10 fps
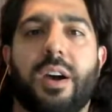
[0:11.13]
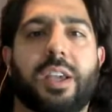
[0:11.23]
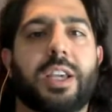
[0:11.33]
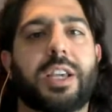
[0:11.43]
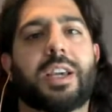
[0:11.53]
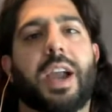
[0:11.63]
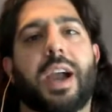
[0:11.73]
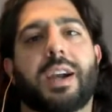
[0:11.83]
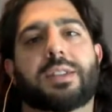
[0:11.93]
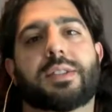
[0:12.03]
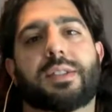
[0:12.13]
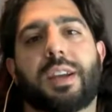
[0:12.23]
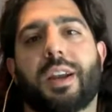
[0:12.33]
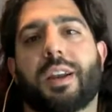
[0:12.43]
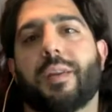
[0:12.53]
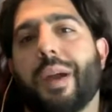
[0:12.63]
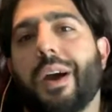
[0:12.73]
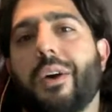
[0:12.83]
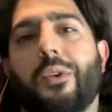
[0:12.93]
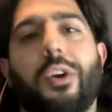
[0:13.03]
He has seen
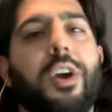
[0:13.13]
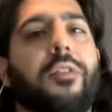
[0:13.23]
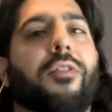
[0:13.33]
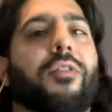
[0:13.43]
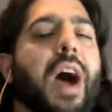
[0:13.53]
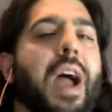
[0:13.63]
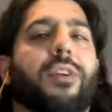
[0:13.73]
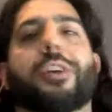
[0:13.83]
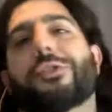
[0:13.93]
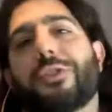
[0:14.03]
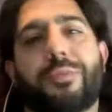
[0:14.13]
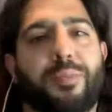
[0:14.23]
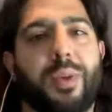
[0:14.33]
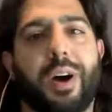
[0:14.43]
about 500